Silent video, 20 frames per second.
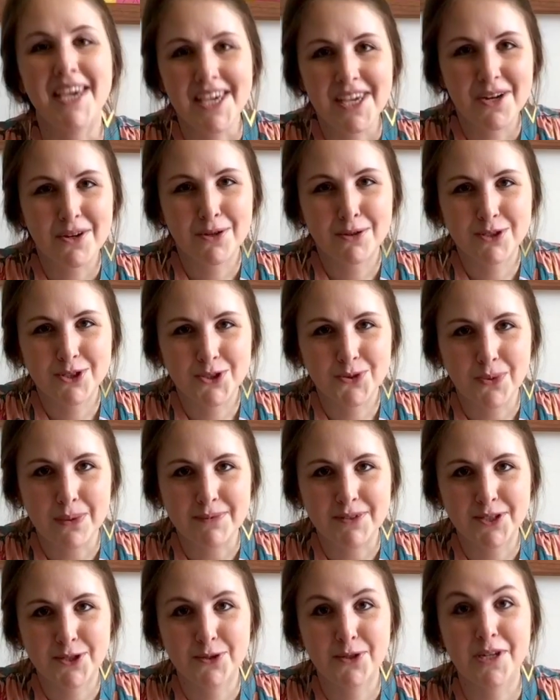your own
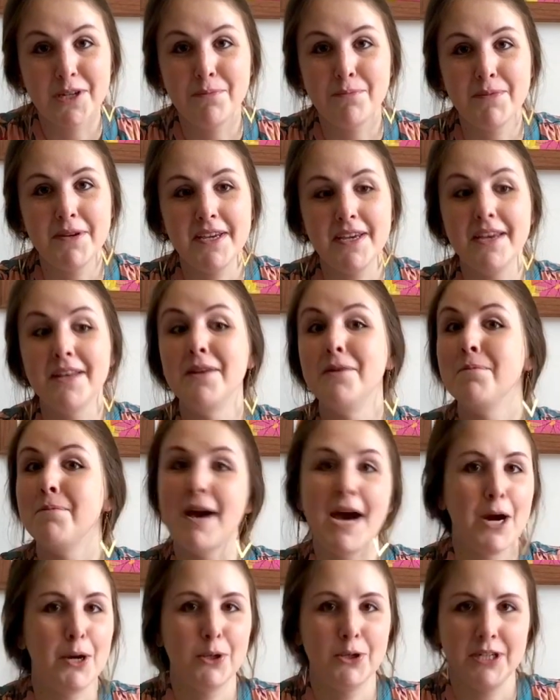swimsuit can be an
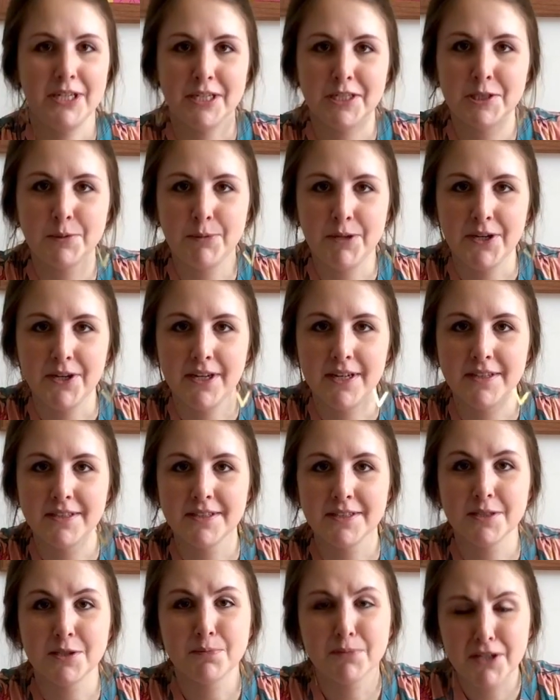empowering experience,
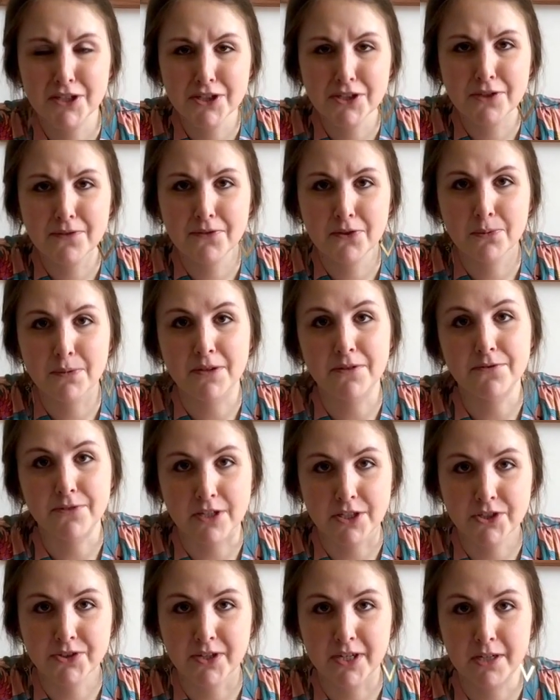especially if you've been
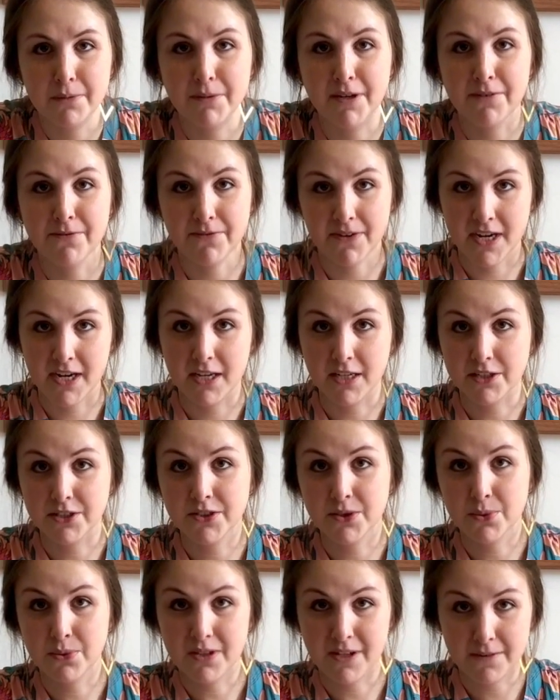frustrated by finding a
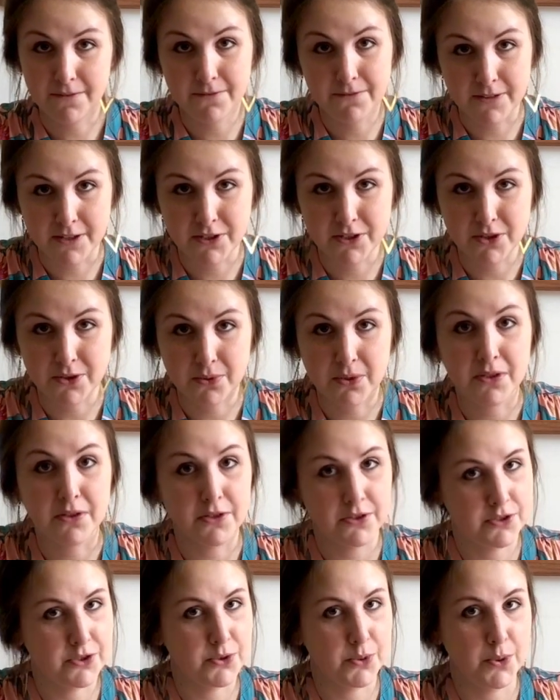suit that fits you in the
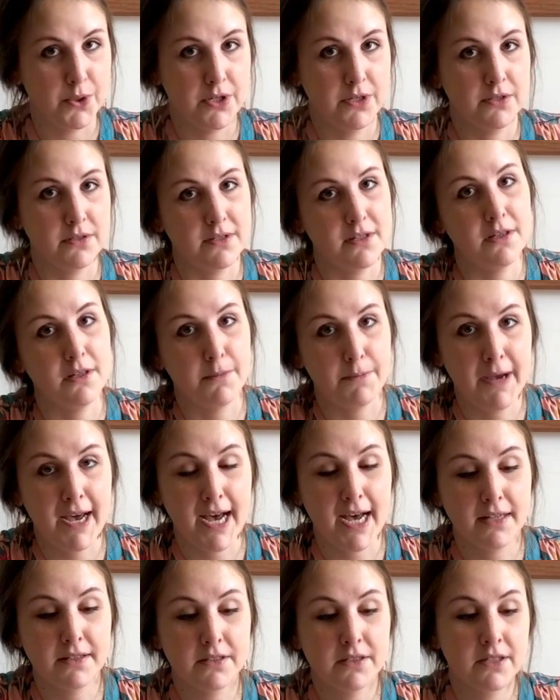stores in the
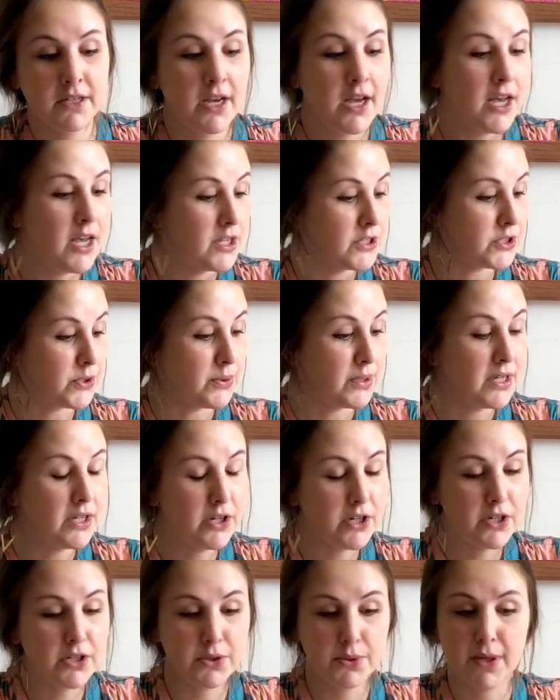past. So here
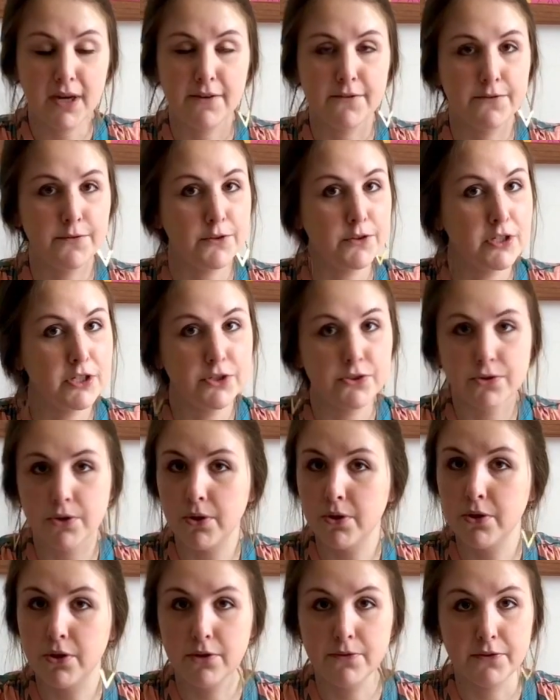you have full control
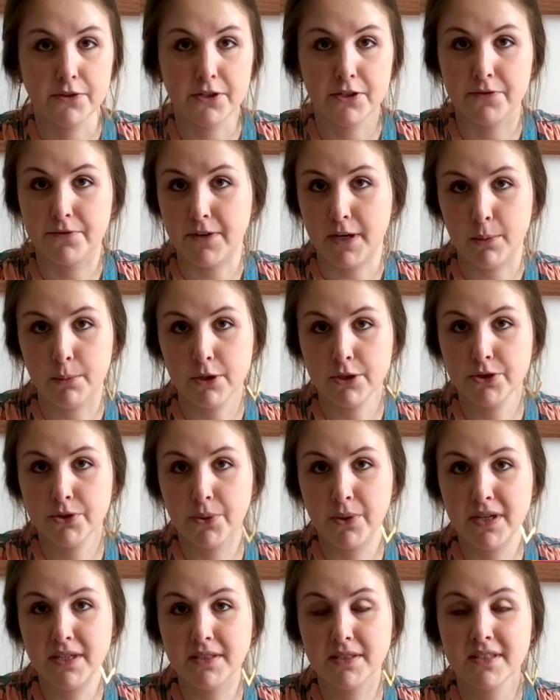over your fabric
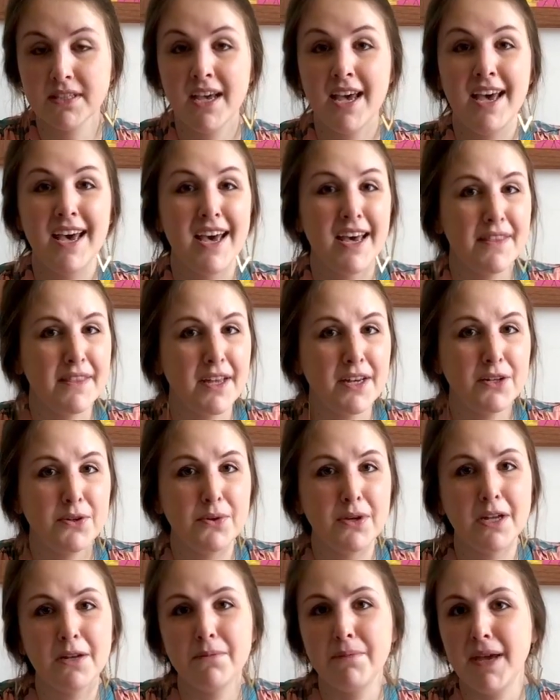choice, and then you
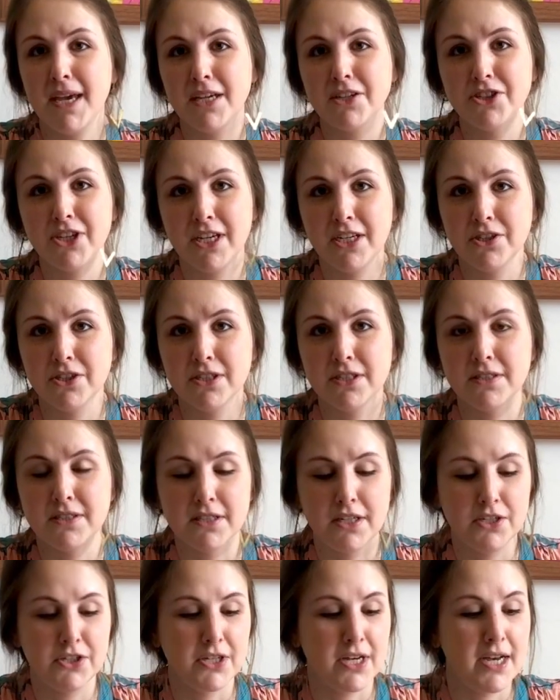can make changes
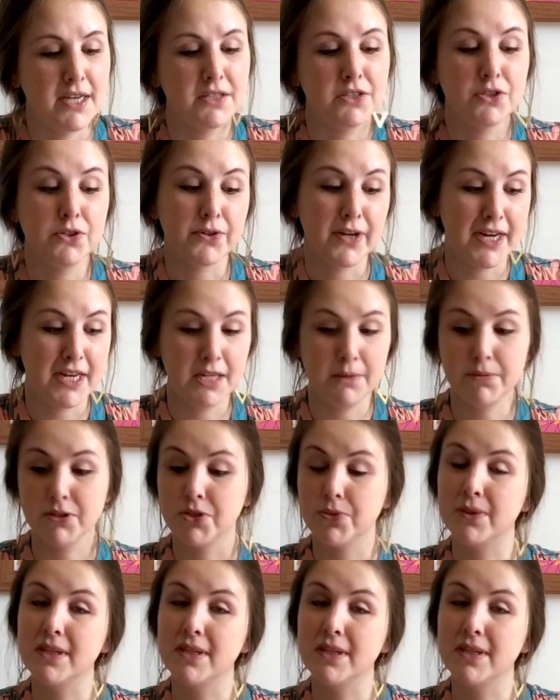such as grading between